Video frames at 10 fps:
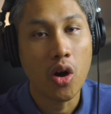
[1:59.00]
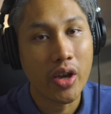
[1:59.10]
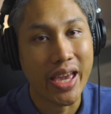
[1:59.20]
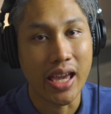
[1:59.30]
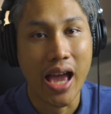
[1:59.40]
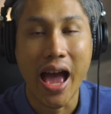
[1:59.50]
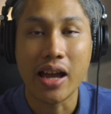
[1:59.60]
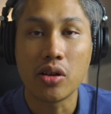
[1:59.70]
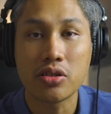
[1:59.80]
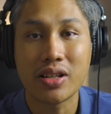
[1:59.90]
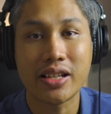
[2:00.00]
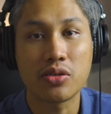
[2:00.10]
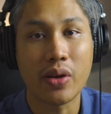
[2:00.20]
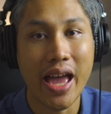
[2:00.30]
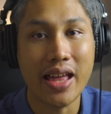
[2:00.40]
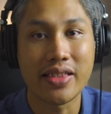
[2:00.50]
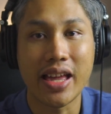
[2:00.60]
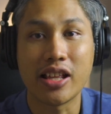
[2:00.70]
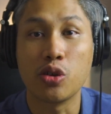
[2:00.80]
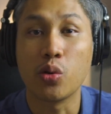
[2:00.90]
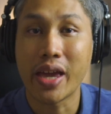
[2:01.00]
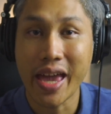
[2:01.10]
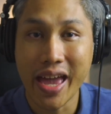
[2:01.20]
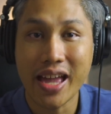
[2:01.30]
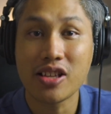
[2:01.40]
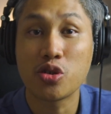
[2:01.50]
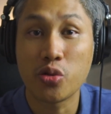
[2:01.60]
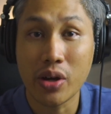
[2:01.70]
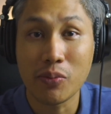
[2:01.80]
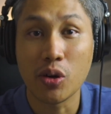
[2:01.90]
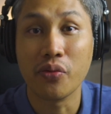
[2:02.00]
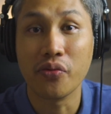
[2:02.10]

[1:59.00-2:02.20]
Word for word: Okay, I also like to add that you can trim your